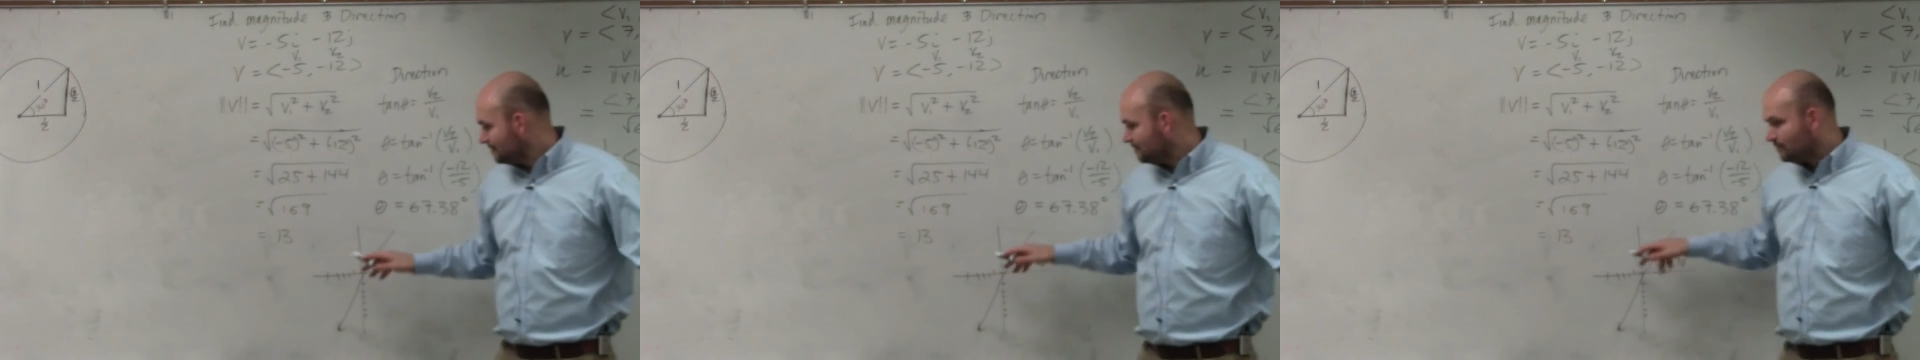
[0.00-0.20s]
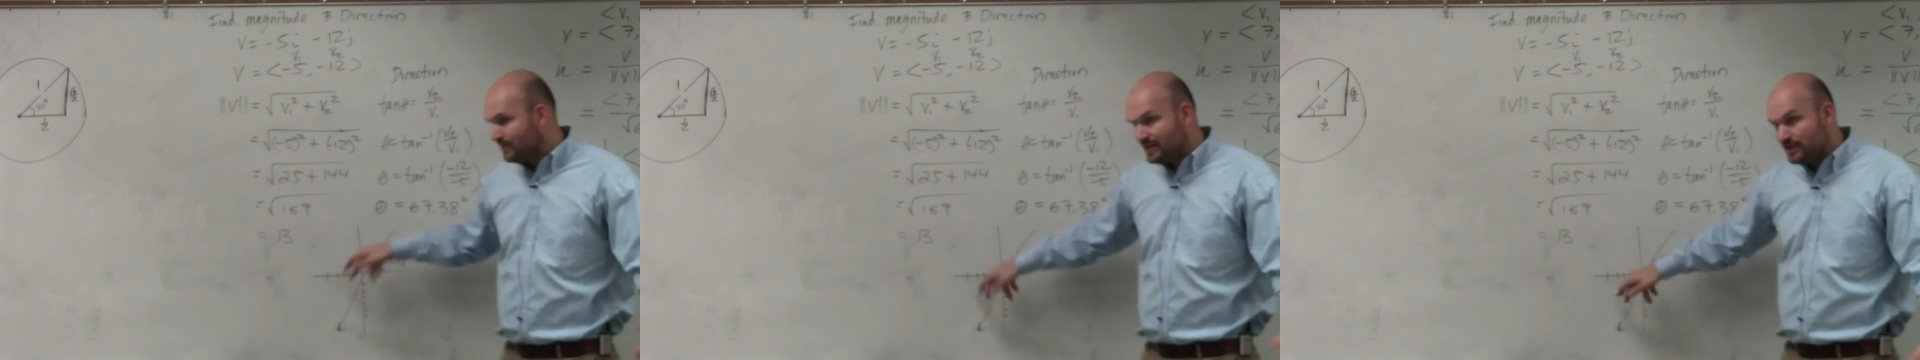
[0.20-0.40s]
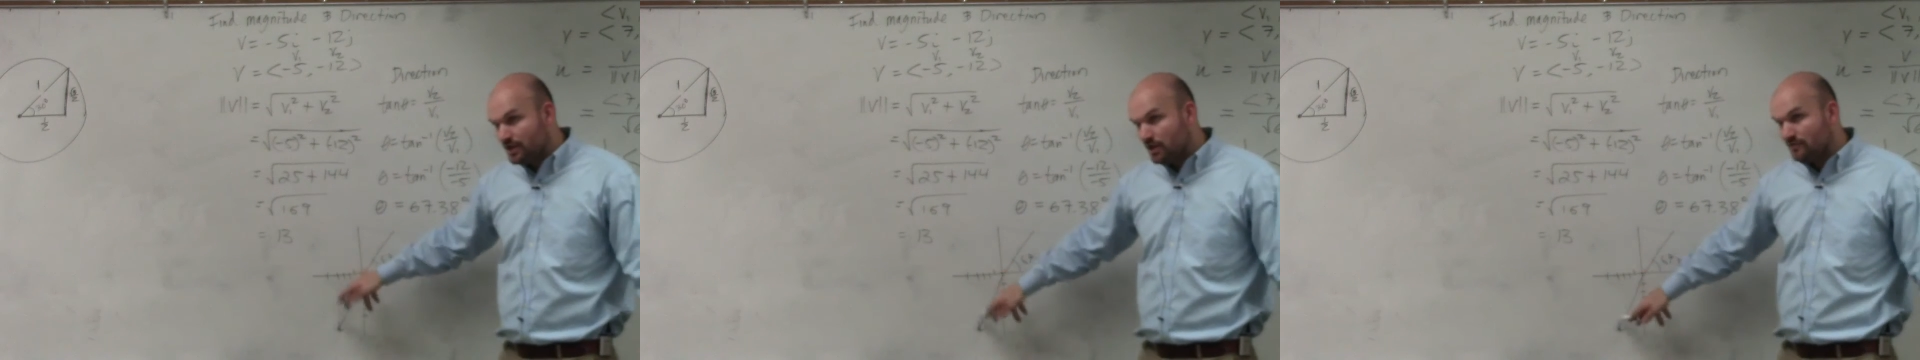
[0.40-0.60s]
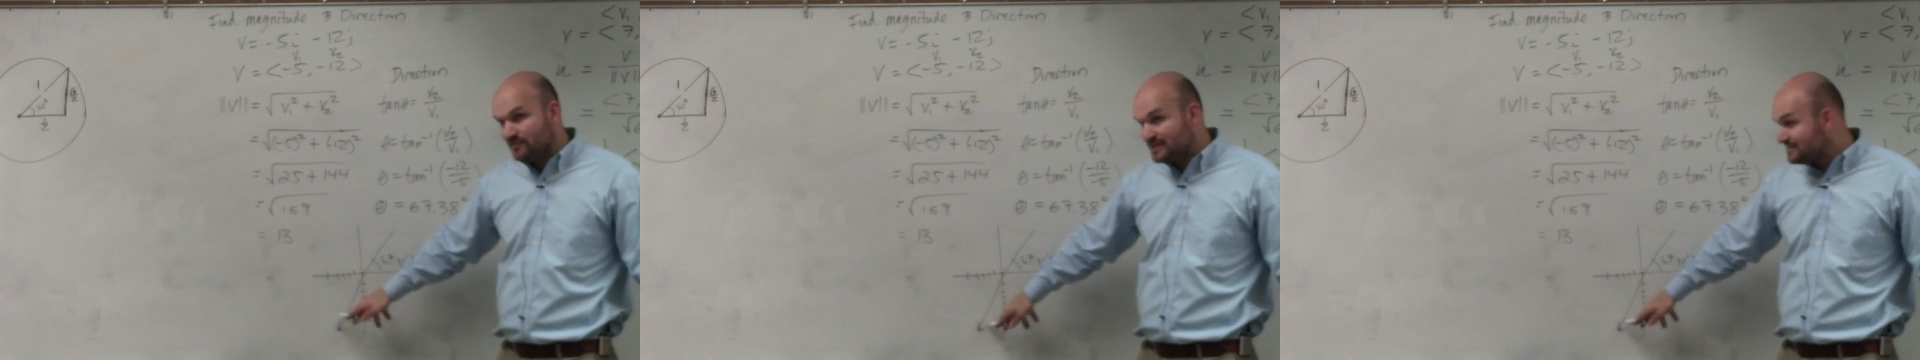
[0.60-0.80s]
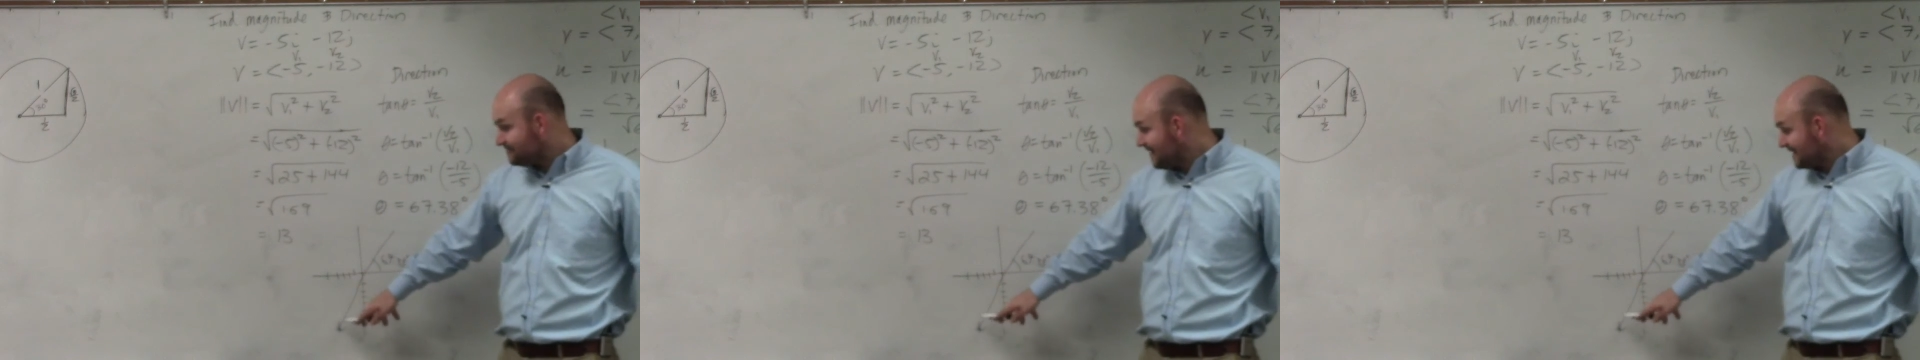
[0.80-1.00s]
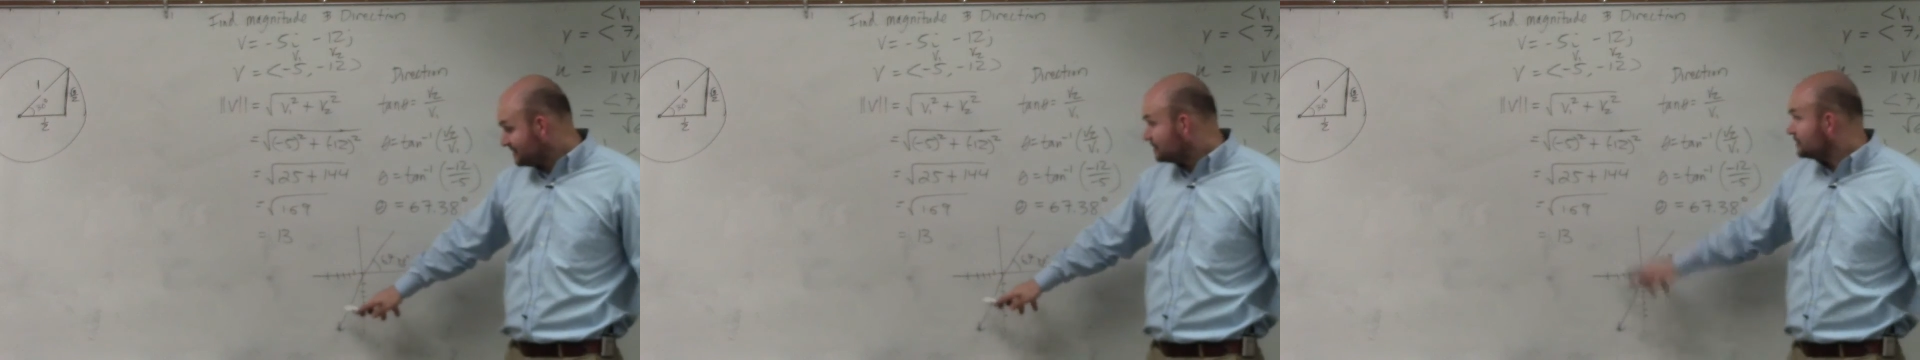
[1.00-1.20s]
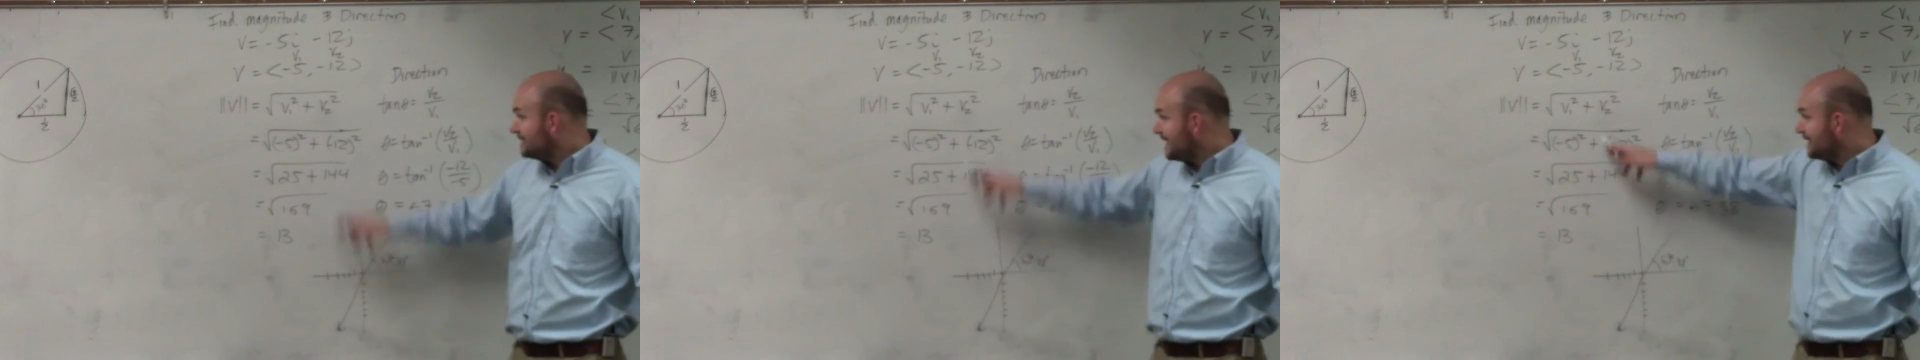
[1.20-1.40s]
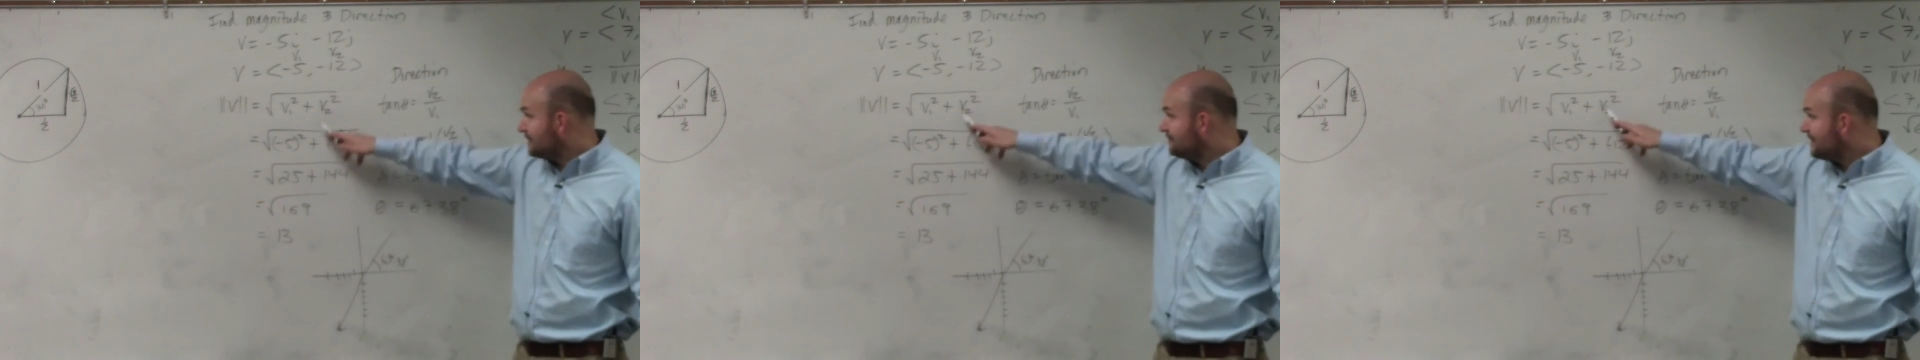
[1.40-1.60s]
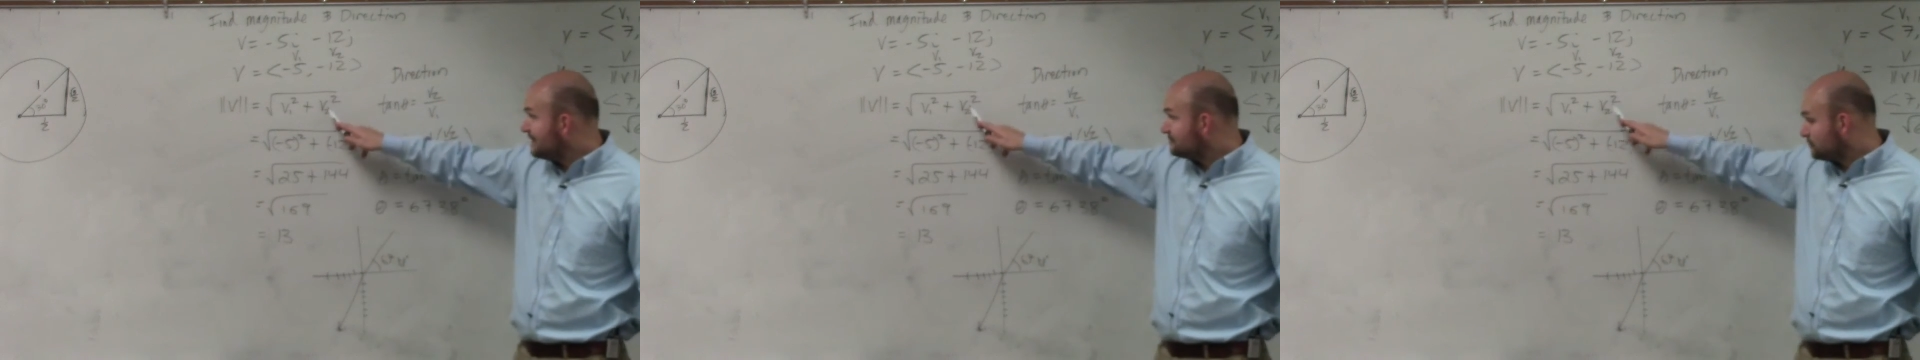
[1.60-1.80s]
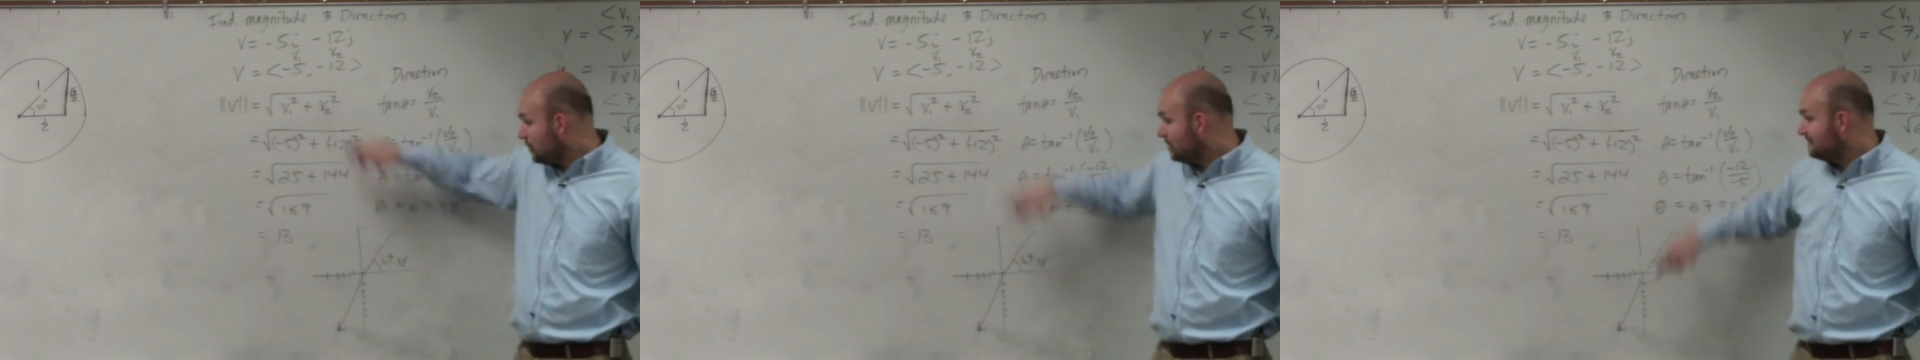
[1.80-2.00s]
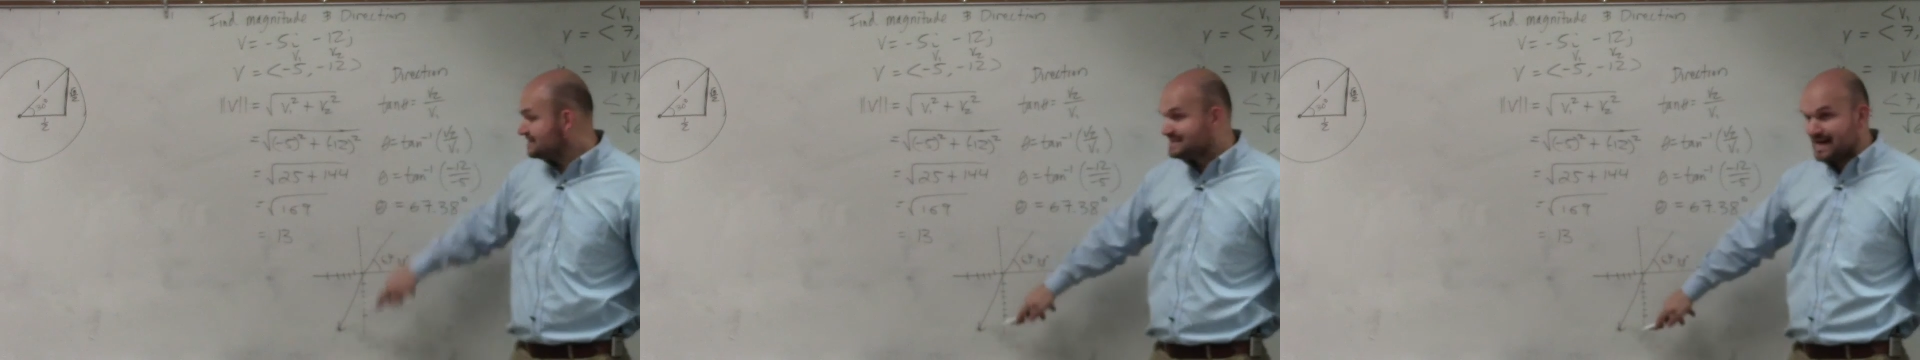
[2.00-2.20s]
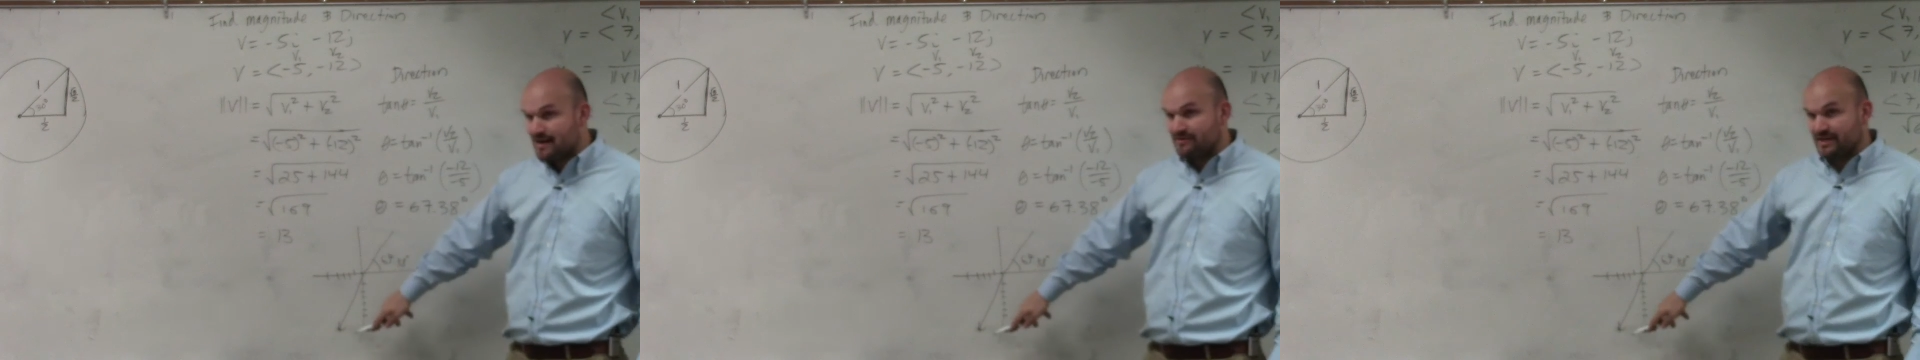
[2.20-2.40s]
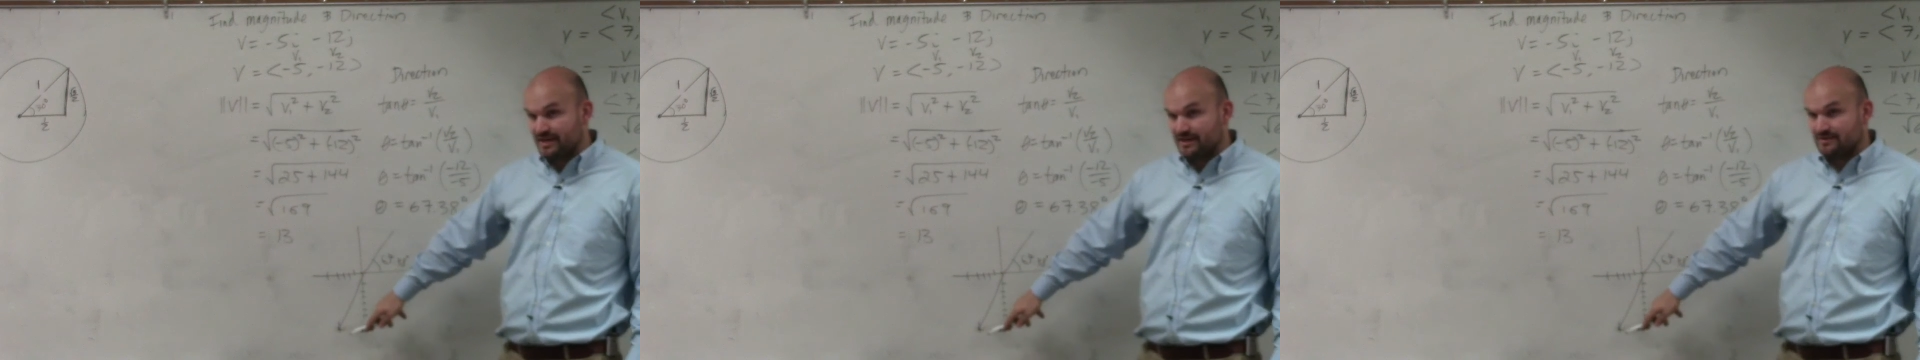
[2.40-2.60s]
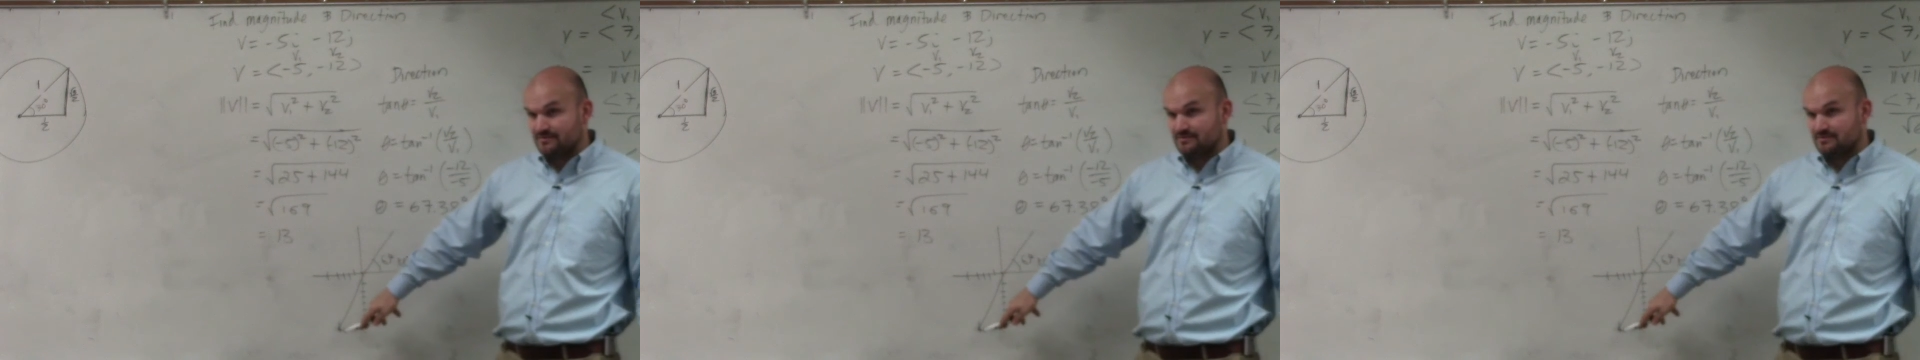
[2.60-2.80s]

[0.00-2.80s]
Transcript: We know this vector, negative 5, 12, is down here,